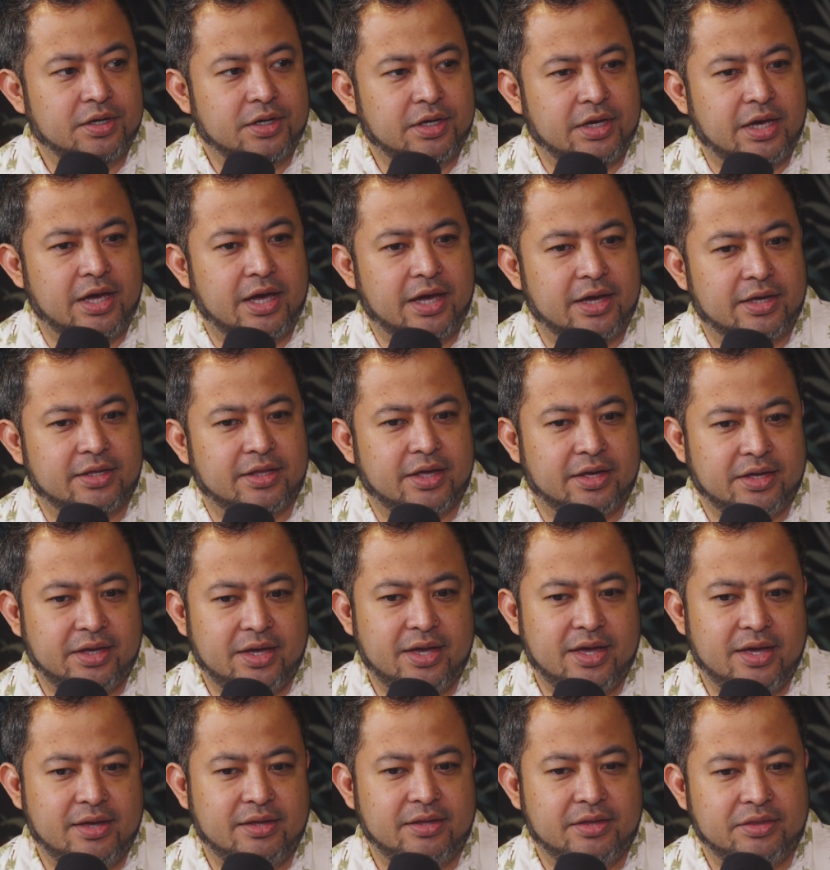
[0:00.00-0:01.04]
Yeah, like
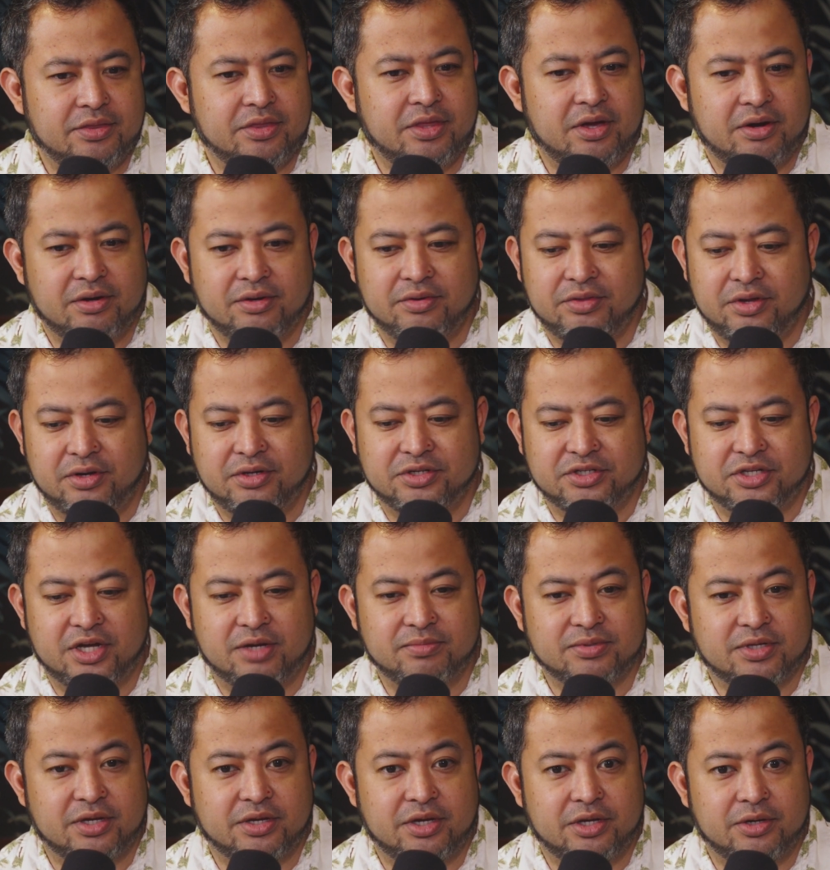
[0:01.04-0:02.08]
and there's
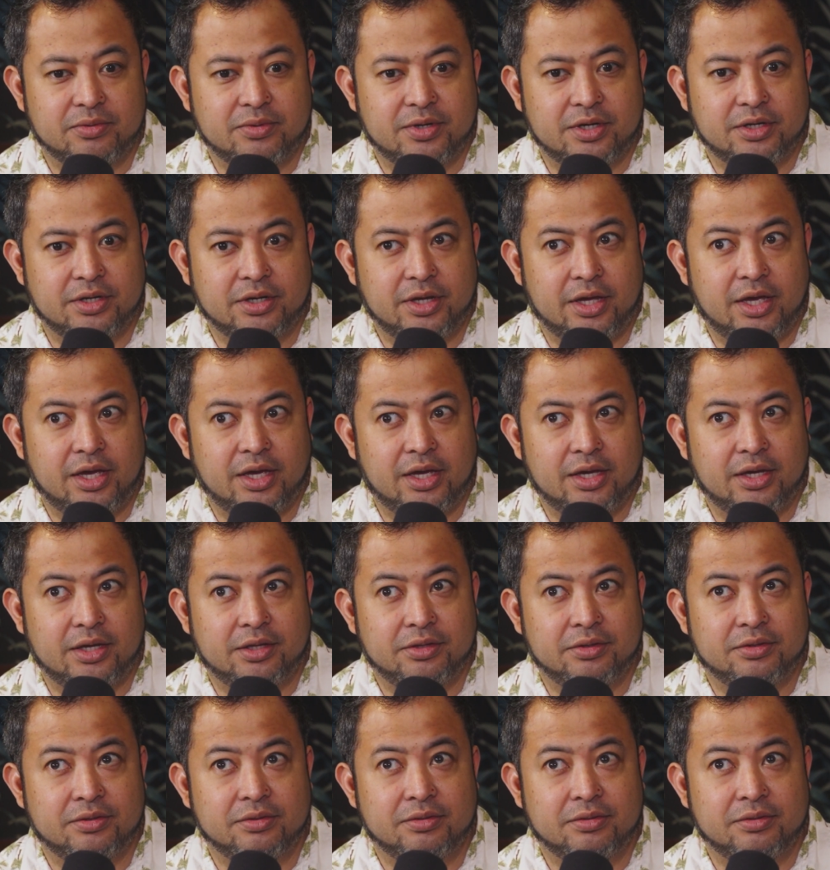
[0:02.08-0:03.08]
times that what, hey,